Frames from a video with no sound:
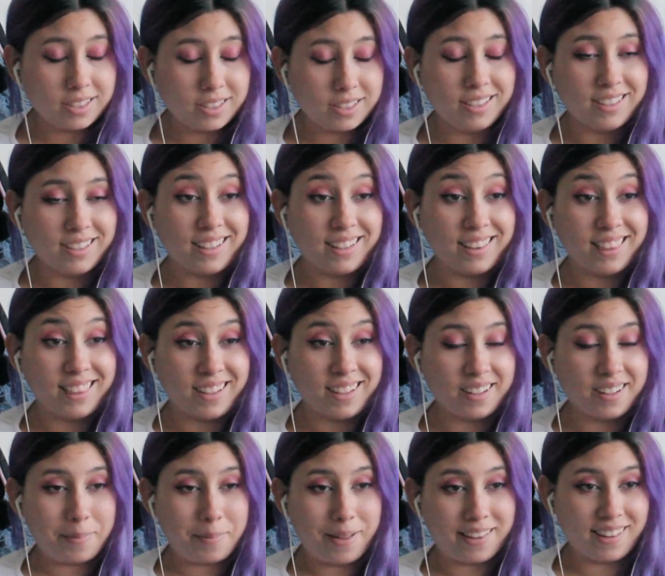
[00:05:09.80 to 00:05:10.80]
A lot
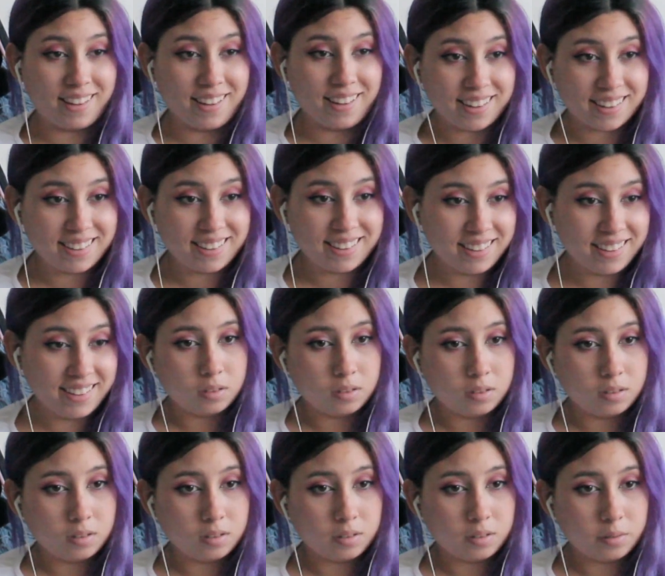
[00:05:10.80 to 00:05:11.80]
of bad luck.
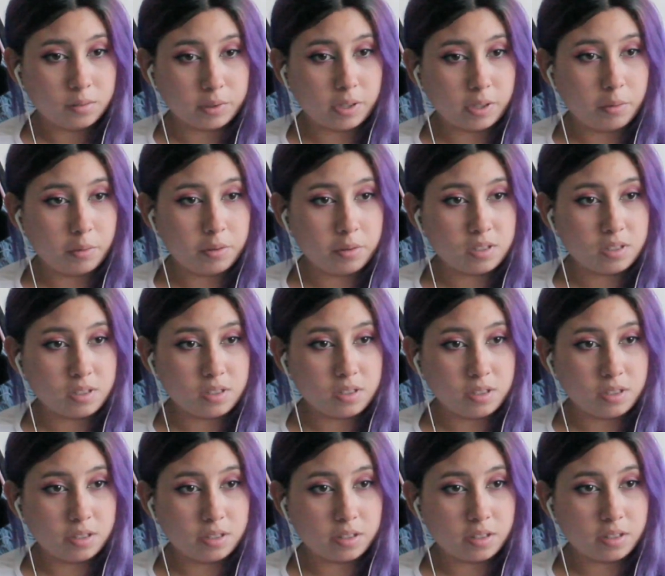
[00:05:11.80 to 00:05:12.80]
Well, that was
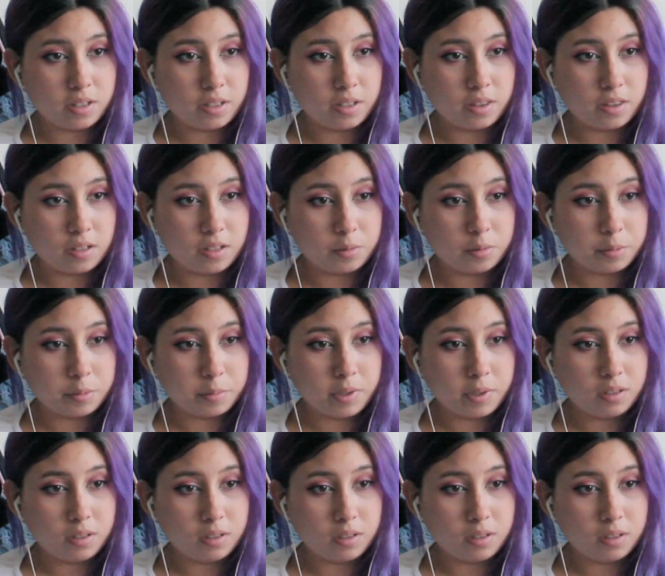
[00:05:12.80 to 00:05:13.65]
easier than I thought it would be.